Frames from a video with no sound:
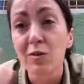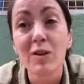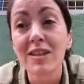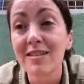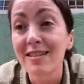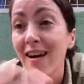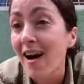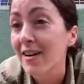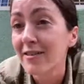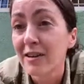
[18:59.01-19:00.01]
which is
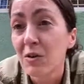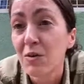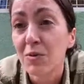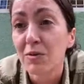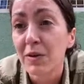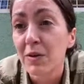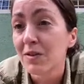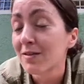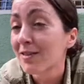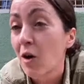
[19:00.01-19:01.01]
entirely normal
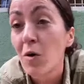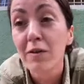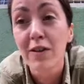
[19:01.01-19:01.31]
because all of